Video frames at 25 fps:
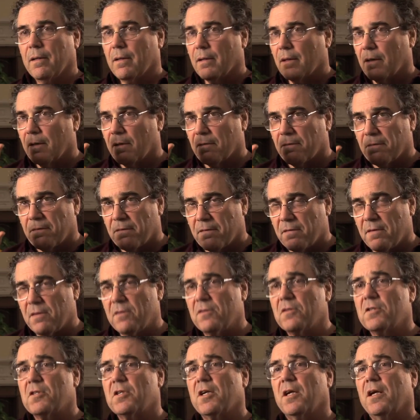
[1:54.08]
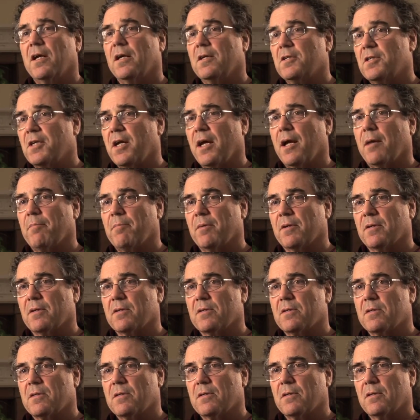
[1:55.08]
If this change
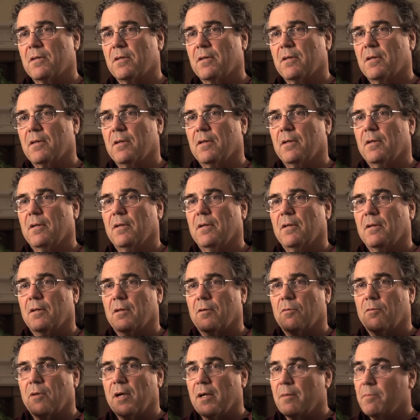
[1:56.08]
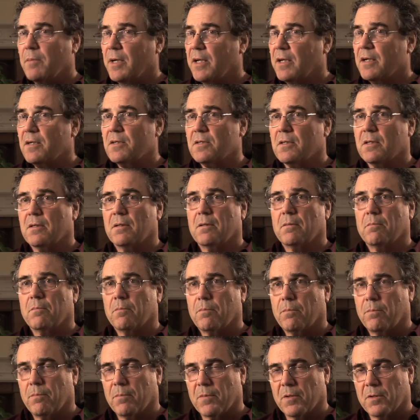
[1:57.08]
happens, the way medicine
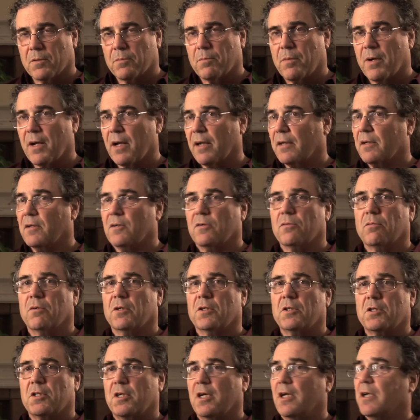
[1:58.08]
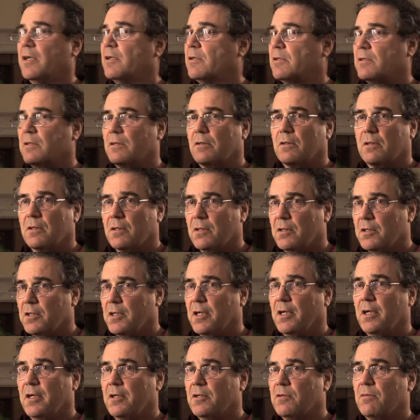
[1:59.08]
is practiced will change
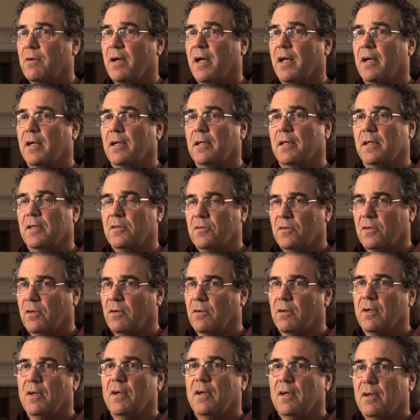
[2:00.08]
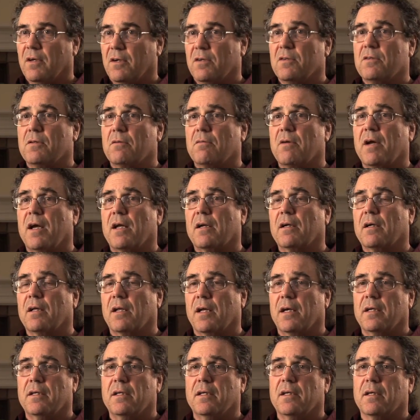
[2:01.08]
change radically. So here's the radical
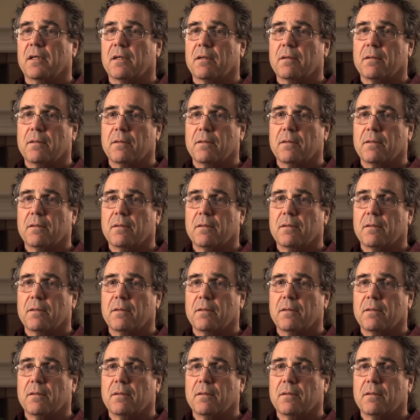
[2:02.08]
idea